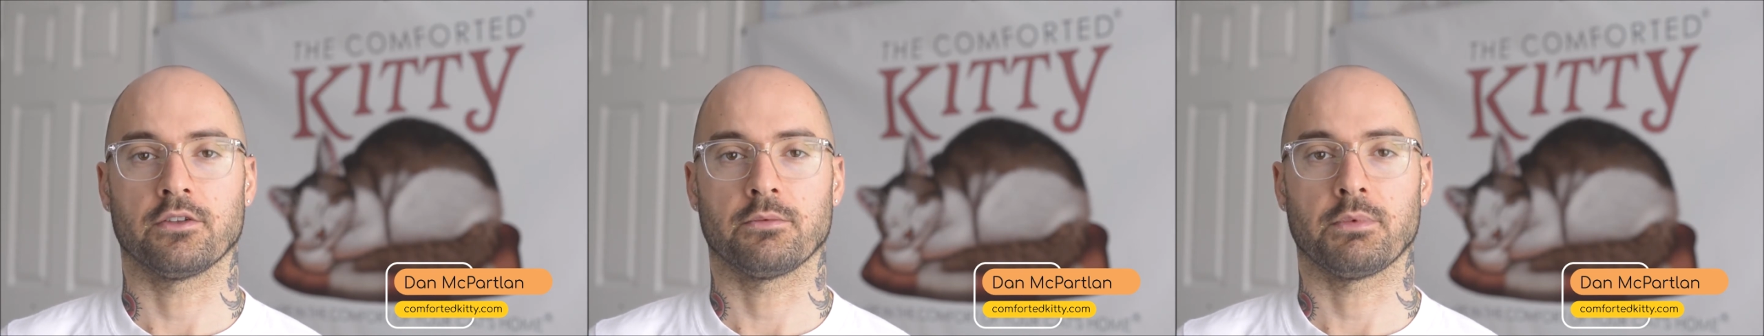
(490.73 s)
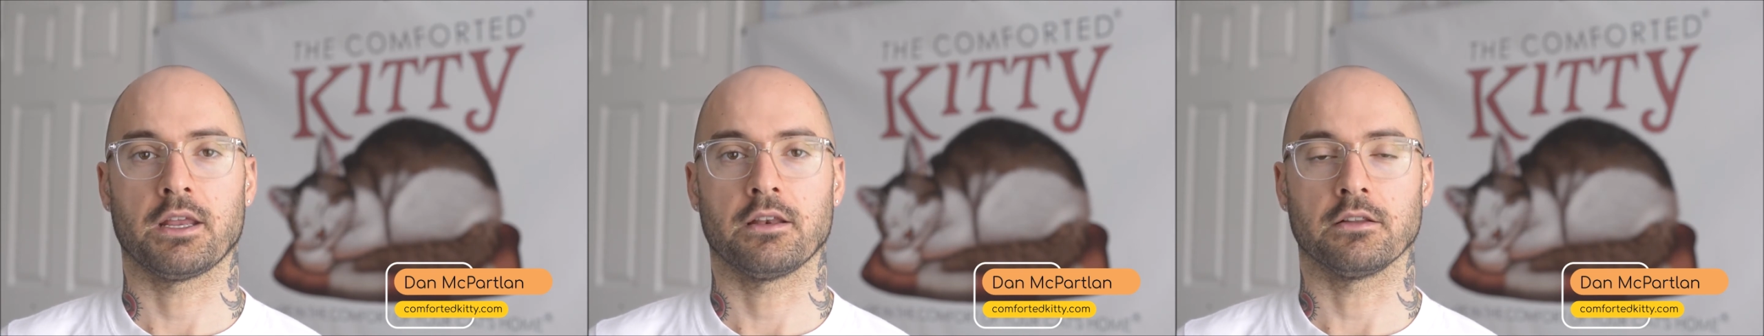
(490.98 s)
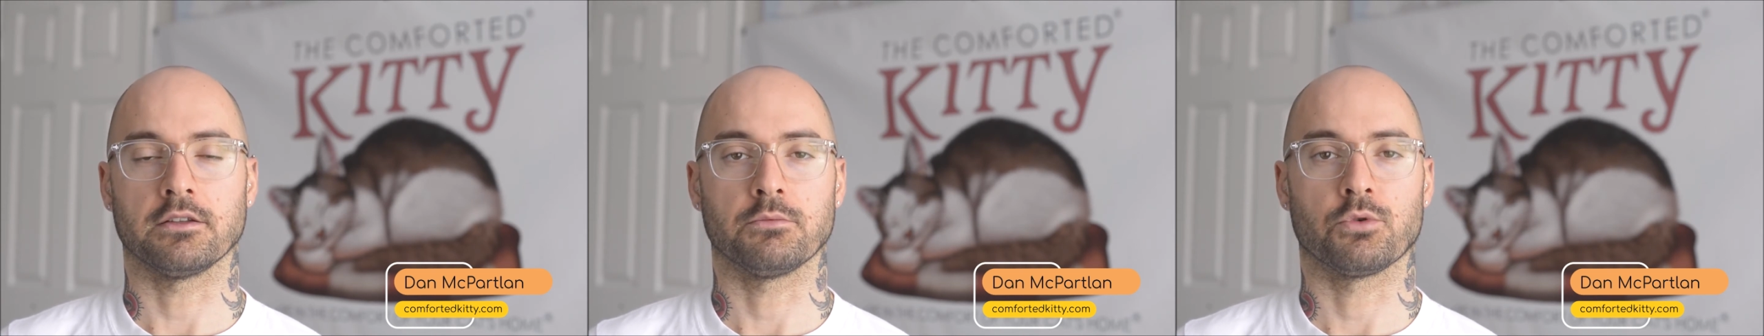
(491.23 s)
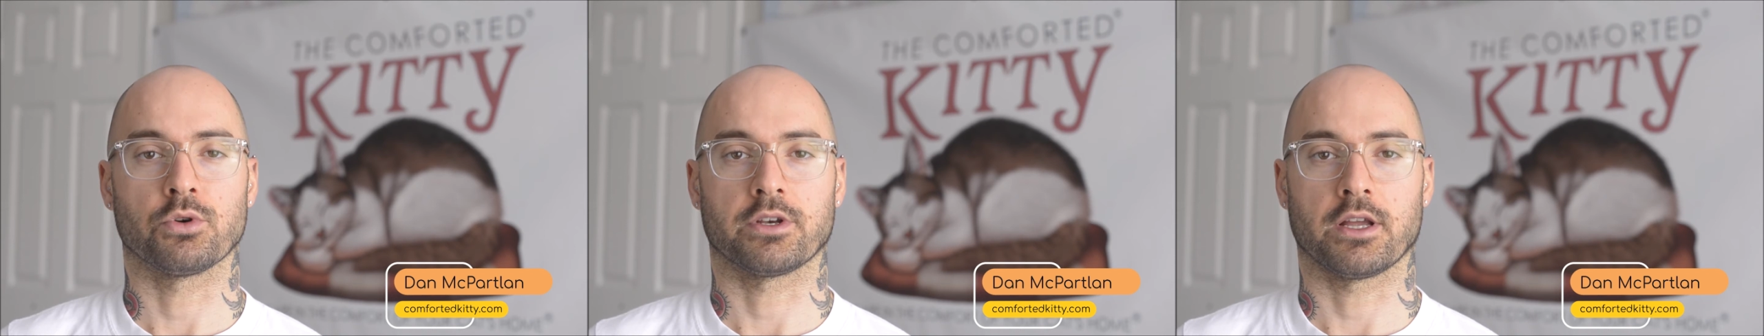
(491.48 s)
spend a little
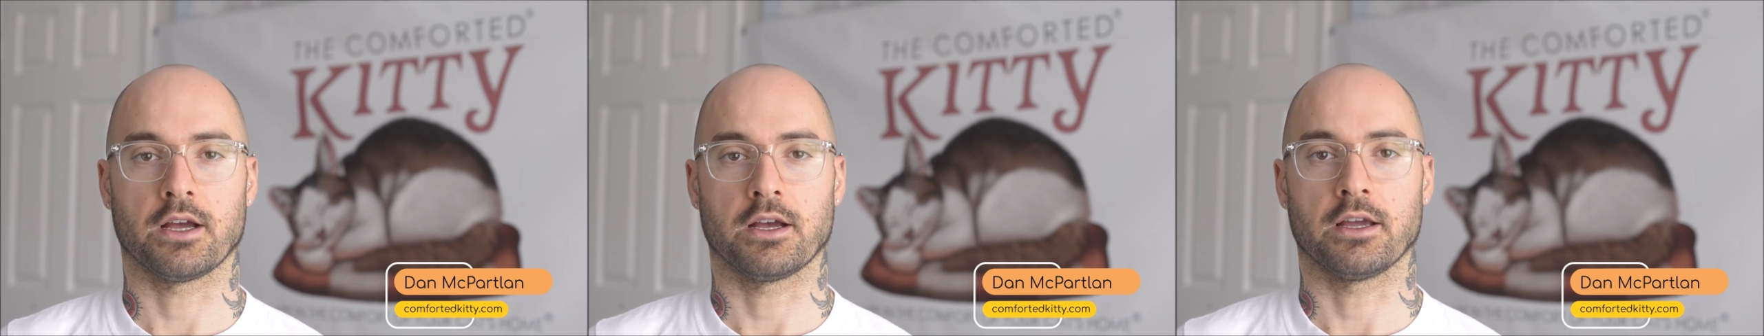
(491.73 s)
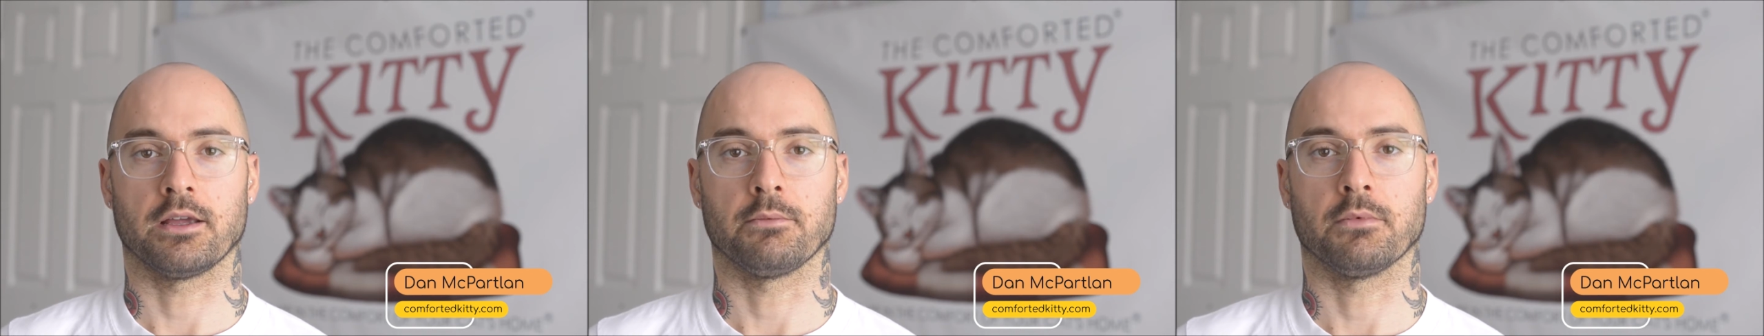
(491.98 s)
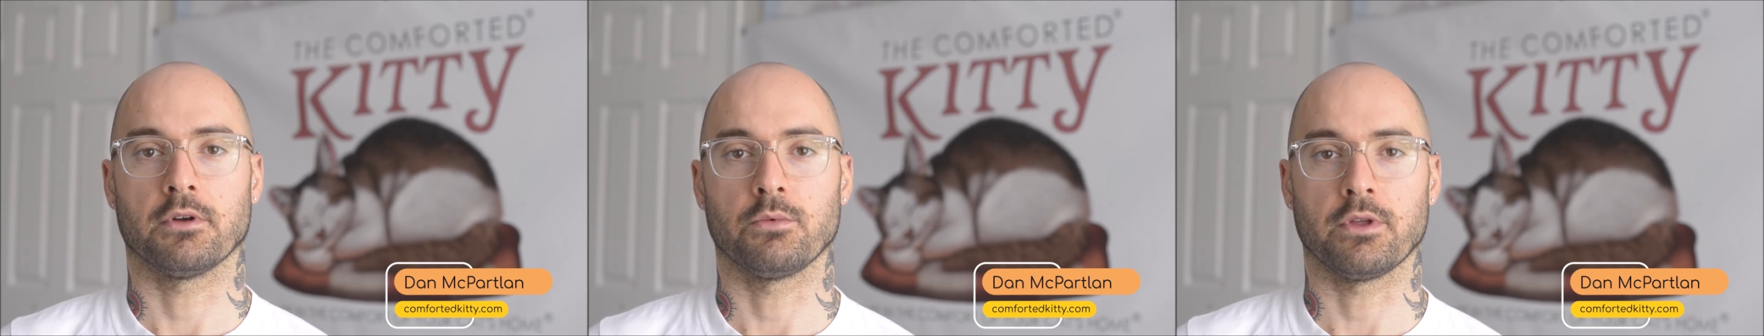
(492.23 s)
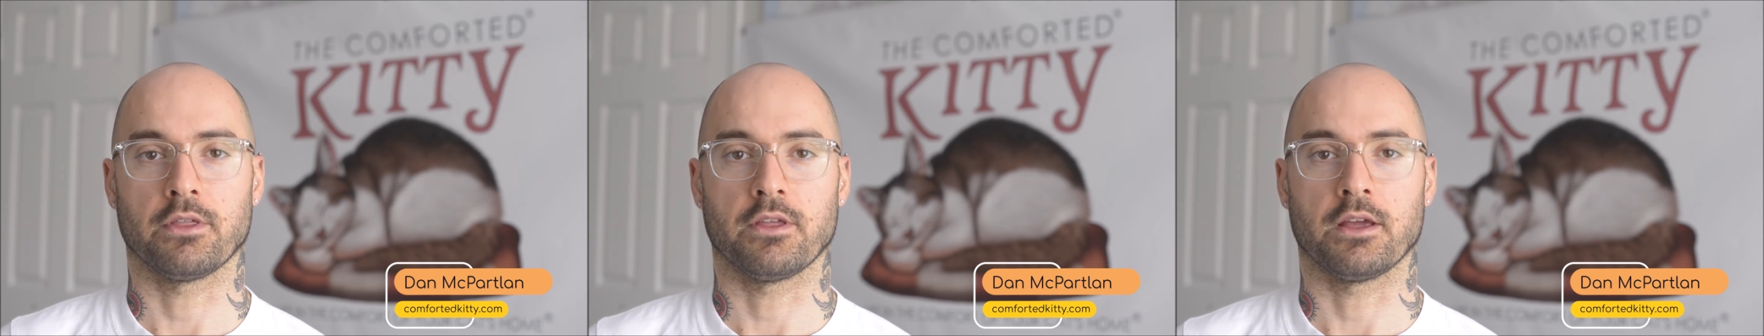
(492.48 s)
more time
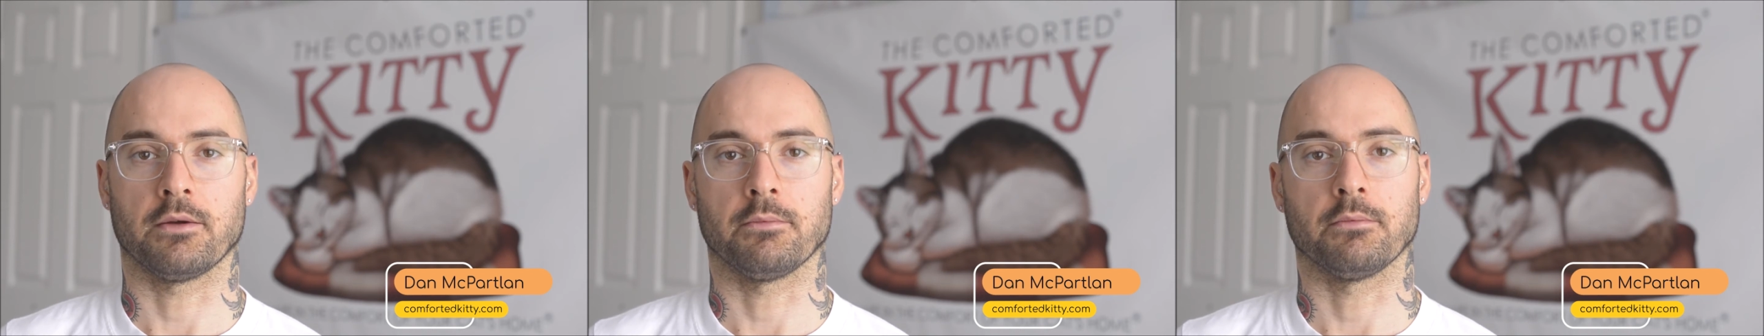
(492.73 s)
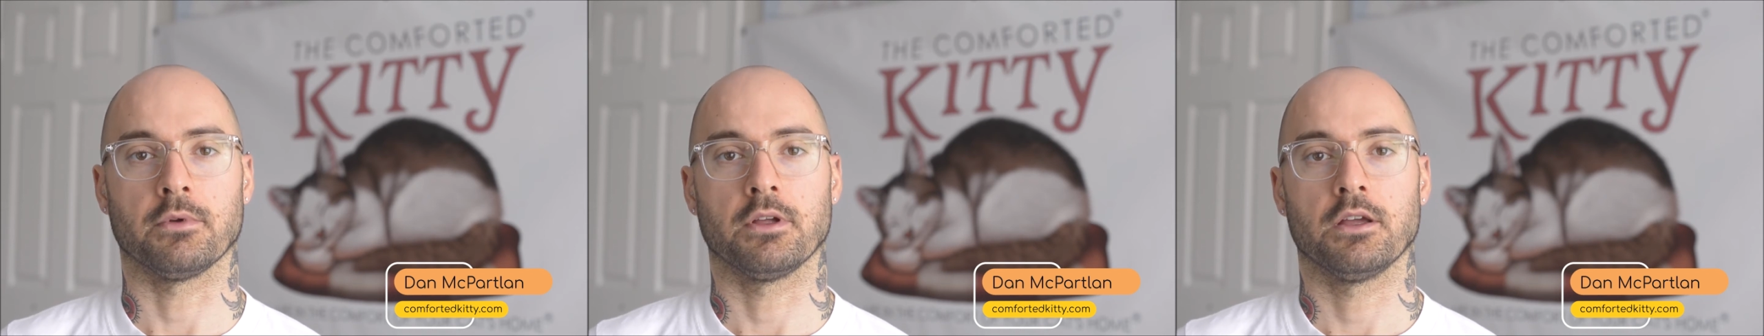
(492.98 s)
with them